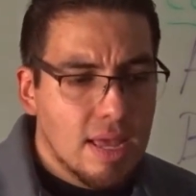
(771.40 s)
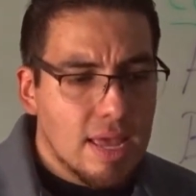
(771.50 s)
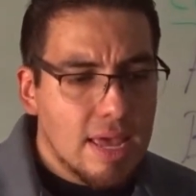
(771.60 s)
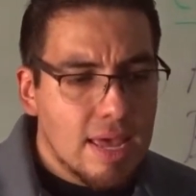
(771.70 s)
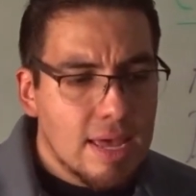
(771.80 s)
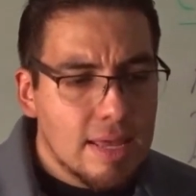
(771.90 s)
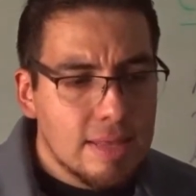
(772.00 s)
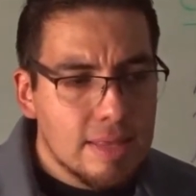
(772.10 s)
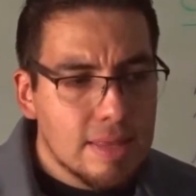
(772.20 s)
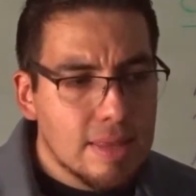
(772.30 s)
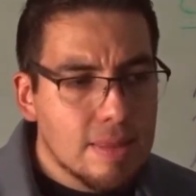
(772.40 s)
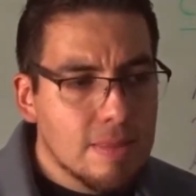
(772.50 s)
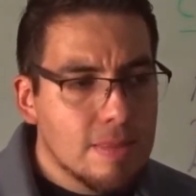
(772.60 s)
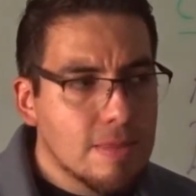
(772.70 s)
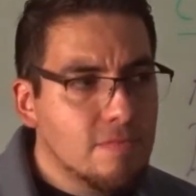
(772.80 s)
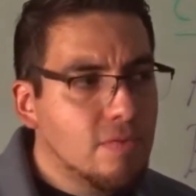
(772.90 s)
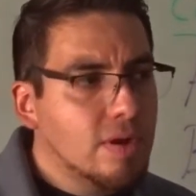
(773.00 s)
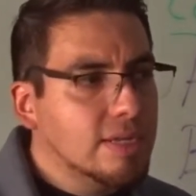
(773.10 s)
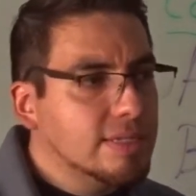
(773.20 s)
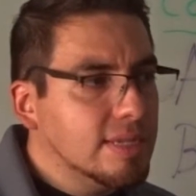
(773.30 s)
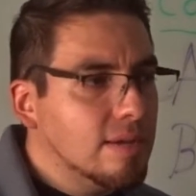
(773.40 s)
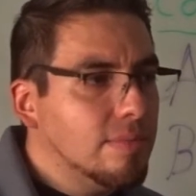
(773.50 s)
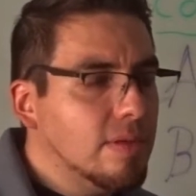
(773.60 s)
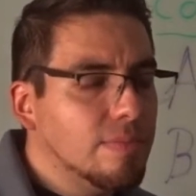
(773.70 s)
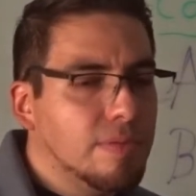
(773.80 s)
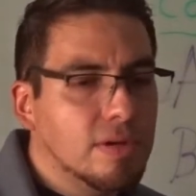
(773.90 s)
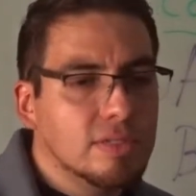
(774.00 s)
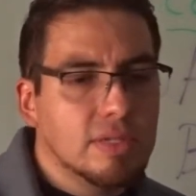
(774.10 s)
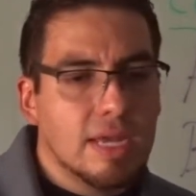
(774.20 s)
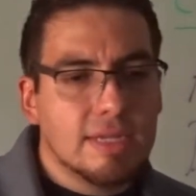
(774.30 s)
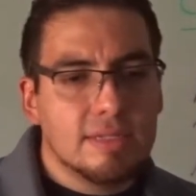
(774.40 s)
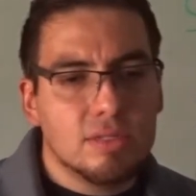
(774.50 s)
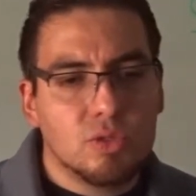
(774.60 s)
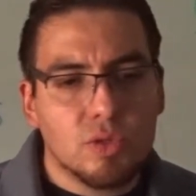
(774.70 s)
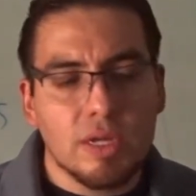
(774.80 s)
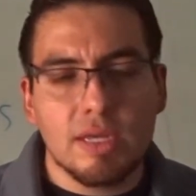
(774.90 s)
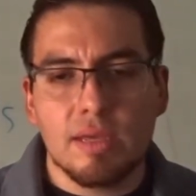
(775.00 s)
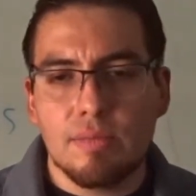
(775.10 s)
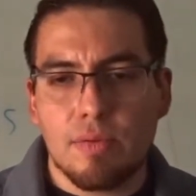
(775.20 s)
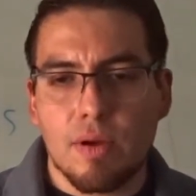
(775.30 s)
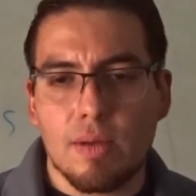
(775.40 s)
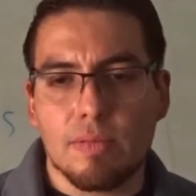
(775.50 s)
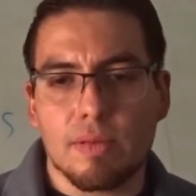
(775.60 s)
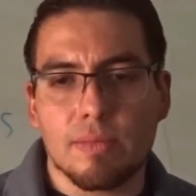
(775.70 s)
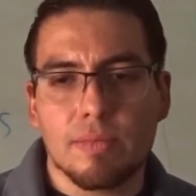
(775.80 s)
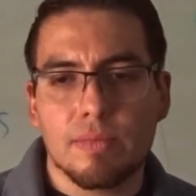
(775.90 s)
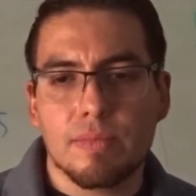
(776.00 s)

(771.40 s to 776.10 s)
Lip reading: And for example, a person has a drinking problem.